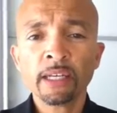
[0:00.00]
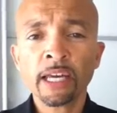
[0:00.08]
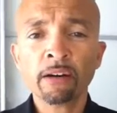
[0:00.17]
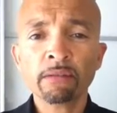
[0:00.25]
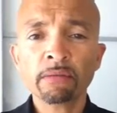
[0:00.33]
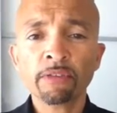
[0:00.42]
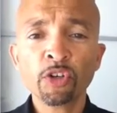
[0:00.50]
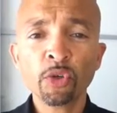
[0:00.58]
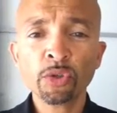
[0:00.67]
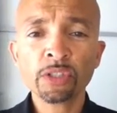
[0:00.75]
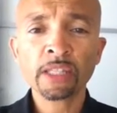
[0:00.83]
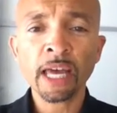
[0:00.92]
Now, of
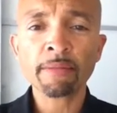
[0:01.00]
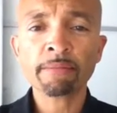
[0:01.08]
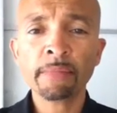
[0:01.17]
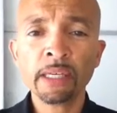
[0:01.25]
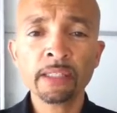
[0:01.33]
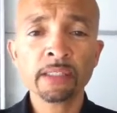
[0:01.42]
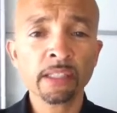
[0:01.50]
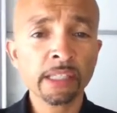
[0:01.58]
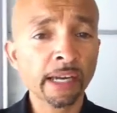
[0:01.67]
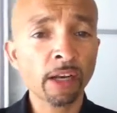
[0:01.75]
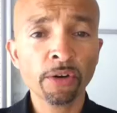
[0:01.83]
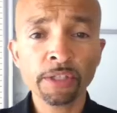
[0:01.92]
course, that means that
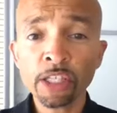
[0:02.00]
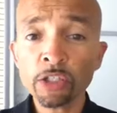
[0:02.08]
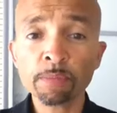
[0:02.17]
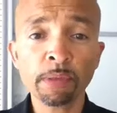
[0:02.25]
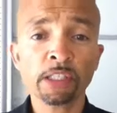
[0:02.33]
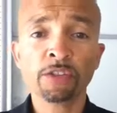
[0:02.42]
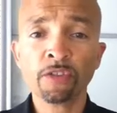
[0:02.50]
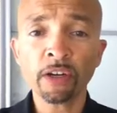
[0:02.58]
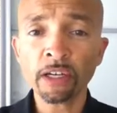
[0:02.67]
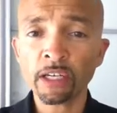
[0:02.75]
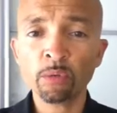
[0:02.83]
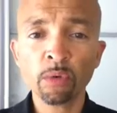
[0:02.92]
it's had a lot of use, but it's
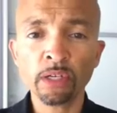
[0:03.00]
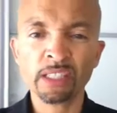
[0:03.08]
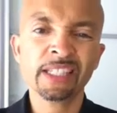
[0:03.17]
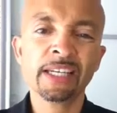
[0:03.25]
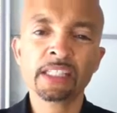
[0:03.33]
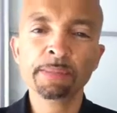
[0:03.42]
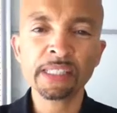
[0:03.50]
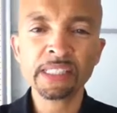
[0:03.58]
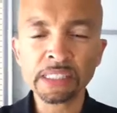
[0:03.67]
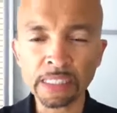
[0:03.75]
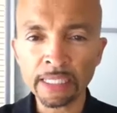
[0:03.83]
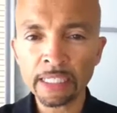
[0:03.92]
fine, it works. It gets a bit
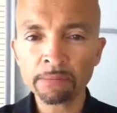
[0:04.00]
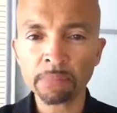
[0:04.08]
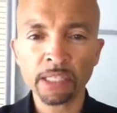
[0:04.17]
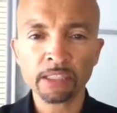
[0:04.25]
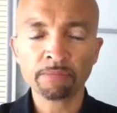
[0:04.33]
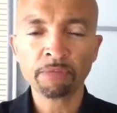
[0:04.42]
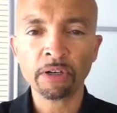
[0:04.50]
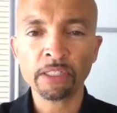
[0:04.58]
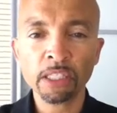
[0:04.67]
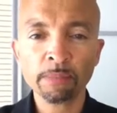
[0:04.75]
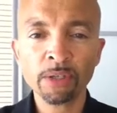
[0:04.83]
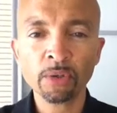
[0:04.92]
stained, but that's very
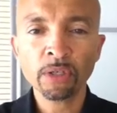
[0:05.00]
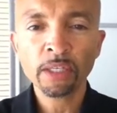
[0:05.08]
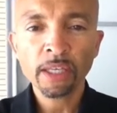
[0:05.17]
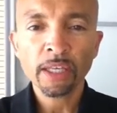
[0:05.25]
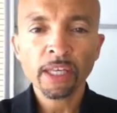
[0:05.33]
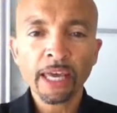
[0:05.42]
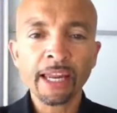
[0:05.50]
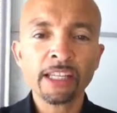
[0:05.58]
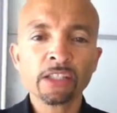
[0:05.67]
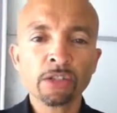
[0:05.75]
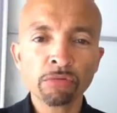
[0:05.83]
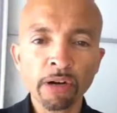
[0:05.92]
typical, and
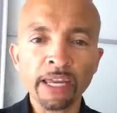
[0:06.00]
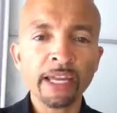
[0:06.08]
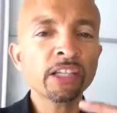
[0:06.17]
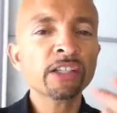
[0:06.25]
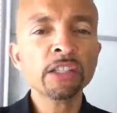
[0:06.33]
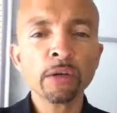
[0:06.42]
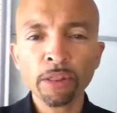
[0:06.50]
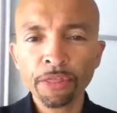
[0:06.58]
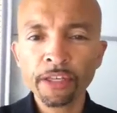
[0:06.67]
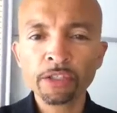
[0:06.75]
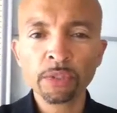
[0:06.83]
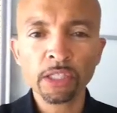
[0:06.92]
it's great. And you can do other
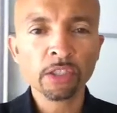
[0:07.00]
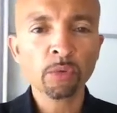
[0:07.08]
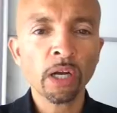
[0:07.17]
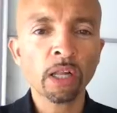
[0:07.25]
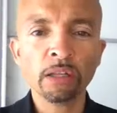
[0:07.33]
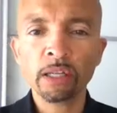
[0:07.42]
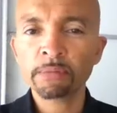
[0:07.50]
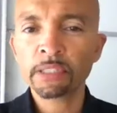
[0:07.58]
things with it as well.